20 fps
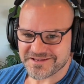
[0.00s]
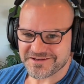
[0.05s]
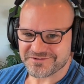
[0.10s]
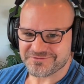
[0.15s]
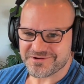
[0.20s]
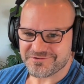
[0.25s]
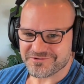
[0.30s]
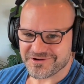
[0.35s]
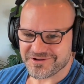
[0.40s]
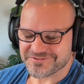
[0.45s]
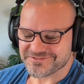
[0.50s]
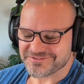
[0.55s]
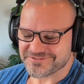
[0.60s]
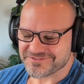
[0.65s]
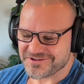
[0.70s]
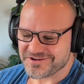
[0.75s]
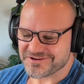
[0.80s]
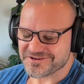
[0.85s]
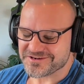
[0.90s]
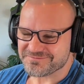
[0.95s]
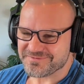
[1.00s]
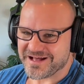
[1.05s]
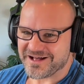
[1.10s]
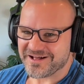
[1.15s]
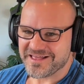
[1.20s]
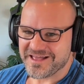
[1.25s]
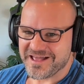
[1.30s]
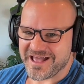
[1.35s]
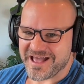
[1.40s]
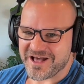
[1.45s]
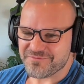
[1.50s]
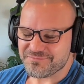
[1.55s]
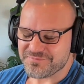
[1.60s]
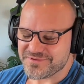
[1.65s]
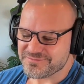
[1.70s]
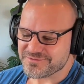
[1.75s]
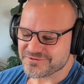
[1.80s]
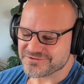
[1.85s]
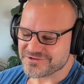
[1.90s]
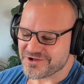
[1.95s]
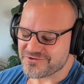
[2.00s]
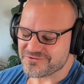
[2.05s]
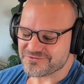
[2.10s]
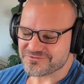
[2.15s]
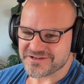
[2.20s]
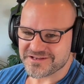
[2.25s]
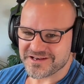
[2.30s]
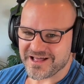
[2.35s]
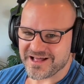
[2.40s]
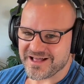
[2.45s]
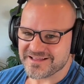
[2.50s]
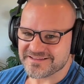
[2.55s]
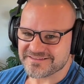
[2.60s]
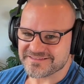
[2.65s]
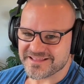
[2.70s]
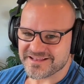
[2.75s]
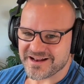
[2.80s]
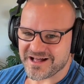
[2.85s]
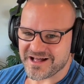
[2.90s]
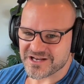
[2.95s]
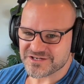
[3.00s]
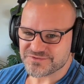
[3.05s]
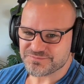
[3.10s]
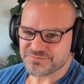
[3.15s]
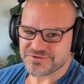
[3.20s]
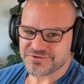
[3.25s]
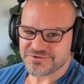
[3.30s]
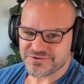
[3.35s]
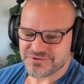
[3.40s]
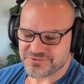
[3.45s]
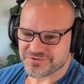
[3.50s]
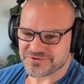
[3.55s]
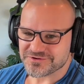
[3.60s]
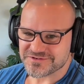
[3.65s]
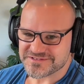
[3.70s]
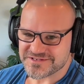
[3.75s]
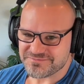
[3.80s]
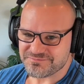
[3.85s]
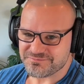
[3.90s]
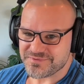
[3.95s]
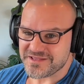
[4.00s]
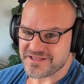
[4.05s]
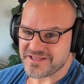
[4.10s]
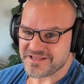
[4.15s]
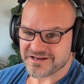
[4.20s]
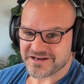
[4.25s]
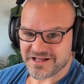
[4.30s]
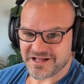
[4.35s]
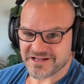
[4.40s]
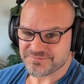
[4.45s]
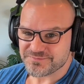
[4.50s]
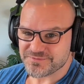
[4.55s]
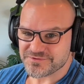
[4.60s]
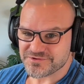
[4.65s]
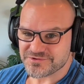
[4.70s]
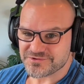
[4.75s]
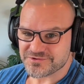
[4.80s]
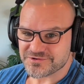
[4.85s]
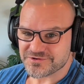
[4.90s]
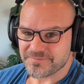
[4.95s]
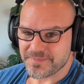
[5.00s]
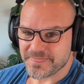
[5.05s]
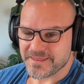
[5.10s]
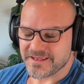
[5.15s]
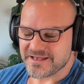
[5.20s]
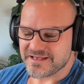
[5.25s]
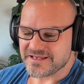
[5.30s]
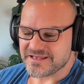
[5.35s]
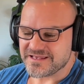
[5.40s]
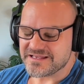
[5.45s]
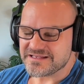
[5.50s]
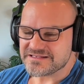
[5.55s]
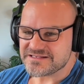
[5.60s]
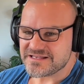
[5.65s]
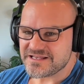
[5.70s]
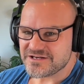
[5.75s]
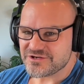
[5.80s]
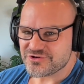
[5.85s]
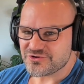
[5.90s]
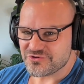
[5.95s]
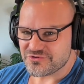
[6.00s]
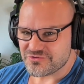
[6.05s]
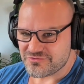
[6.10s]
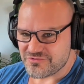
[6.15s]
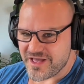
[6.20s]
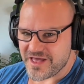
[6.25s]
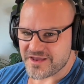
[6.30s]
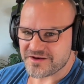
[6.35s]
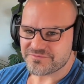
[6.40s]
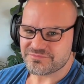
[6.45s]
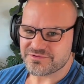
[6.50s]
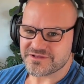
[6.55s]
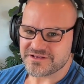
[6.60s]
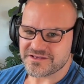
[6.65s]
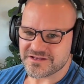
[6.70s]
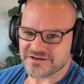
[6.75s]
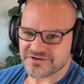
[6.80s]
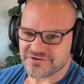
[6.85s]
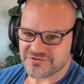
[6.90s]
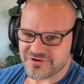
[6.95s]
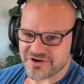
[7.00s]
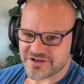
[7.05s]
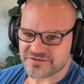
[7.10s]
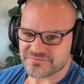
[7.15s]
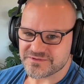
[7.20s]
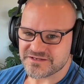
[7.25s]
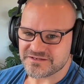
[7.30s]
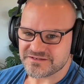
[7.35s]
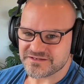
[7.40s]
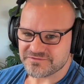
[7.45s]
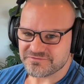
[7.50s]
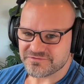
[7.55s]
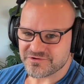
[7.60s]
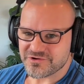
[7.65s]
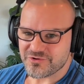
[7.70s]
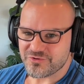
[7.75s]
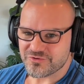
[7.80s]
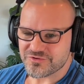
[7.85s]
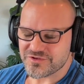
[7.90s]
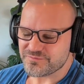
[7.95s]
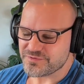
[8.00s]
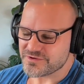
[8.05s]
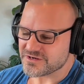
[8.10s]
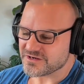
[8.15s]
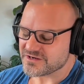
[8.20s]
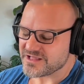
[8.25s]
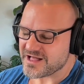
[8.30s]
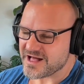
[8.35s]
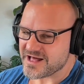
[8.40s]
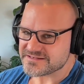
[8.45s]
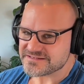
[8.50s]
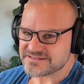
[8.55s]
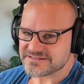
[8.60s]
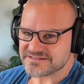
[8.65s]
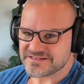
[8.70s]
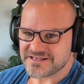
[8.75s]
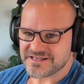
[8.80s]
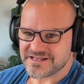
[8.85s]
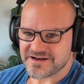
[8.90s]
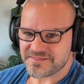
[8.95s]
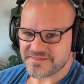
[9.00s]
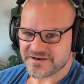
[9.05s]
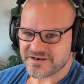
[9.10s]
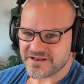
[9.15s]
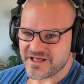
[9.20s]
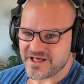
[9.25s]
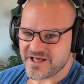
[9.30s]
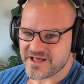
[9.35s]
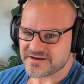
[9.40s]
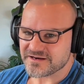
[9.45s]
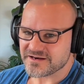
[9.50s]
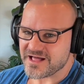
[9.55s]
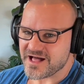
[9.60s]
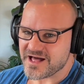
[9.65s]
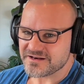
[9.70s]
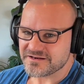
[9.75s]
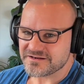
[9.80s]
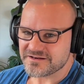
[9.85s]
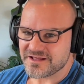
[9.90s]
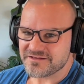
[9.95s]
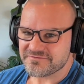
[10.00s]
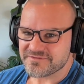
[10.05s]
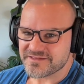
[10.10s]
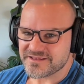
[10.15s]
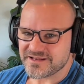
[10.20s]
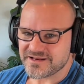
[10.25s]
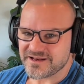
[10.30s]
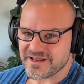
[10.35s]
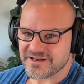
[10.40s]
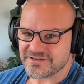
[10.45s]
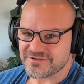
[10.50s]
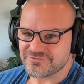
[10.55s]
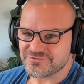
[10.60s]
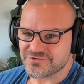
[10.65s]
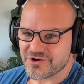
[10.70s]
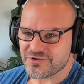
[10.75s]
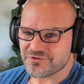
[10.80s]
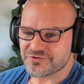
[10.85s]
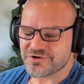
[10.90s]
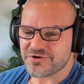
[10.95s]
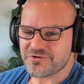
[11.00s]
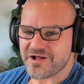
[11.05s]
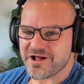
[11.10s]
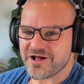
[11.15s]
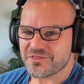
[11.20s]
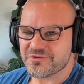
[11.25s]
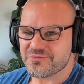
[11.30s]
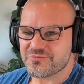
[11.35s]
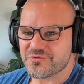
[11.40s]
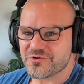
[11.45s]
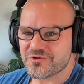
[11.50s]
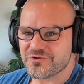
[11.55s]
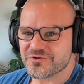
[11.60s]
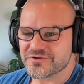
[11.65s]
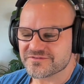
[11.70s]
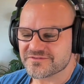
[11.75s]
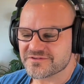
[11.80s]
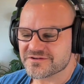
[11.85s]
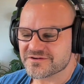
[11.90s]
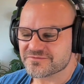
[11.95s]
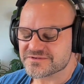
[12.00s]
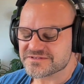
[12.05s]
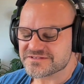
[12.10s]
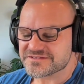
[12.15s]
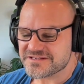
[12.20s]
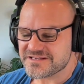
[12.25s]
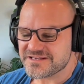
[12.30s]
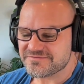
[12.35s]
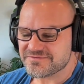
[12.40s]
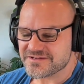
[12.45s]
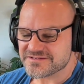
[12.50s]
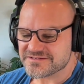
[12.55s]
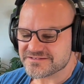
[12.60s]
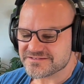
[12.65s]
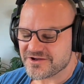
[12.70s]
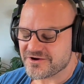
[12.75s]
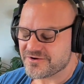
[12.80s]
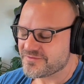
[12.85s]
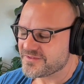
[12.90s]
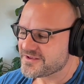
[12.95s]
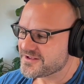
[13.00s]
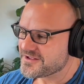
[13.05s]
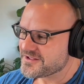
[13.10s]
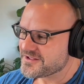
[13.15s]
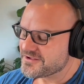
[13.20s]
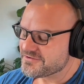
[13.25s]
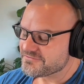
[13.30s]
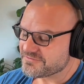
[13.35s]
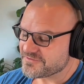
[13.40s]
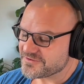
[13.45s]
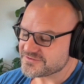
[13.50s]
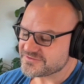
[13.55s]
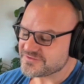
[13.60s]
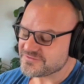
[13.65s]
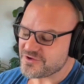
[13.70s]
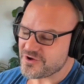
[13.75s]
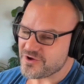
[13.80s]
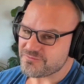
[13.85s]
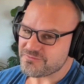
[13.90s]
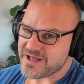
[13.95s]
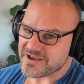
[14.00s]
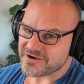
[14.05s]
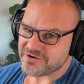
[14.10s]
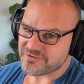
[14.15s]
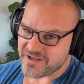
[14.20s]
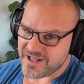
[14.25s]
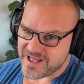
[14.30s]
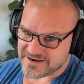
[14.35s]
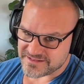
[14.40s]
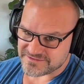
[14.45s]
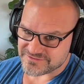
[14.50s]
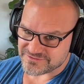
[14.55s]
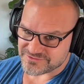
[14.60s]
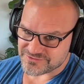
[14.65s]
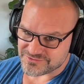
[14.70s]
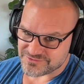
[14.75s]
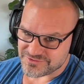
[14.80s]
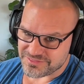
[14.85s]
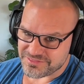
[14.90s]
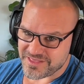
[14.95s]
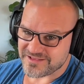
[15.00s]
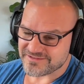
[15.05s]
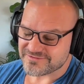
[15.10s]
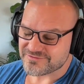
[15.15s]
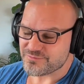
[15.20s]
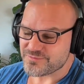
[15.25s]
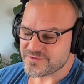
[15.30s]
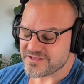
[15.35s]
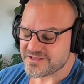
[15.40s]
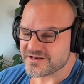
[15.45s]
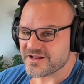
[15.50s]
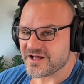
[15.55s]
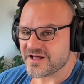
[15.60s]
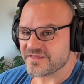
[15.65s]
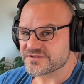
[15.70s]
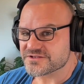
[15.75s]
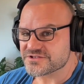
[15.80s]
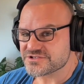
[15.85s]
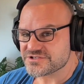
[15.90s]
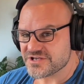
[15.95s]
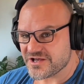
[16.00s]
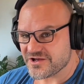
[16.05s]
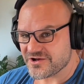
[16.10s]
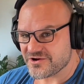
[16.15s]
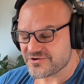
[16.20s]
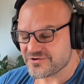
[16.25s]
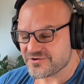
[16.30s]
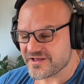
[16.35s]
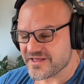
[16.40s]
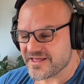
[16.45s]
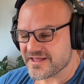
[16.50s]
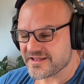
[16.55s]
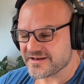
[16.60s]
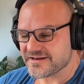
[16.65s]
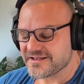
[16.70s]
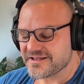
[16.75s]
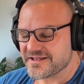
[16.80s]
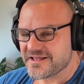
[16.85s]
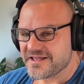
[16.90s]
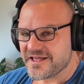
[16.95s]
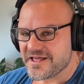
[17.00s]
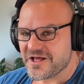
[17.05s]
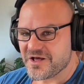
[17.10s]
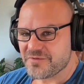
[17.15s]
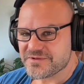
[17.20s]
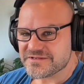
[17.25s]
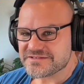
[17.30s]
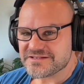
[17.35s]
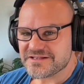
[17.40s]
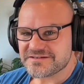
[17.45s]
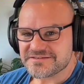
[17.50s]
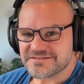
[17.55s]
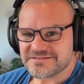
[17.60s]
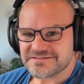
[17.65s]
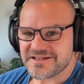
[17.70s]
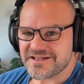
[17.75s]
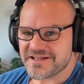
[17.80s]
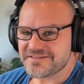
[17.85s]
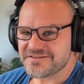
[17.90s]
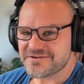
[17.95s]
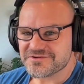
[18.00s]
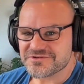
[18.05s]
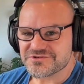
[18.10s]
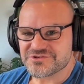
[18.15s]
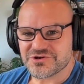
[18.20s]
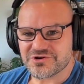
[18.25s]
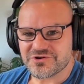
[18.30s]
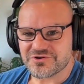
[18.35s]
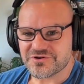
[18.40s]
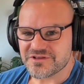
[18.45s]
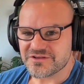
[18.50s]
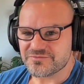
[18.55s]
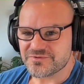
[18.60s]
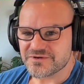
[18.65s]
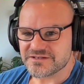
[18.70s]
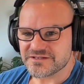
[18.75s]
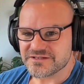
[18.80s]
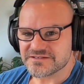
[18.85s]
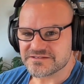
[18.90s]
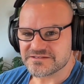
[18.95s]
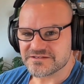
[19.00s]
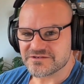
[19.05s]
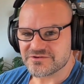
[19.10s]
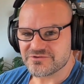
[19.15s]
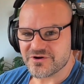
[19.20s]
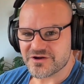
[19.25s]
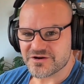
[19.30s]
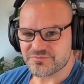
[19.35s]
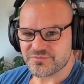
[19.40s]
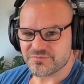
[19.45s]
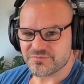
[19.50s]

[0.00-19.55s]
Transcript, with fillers: And we were also talking about how people don't realize that entrepreneurs and being an entrepreneur is incredibly, incredibly difficult. You put a lot of skin on the line, a lot of love in it, and you don't know how the world is going to receive it. And so, first of all, my gratitude. Thanks for being on the show. And Help us understand your journey with this incredible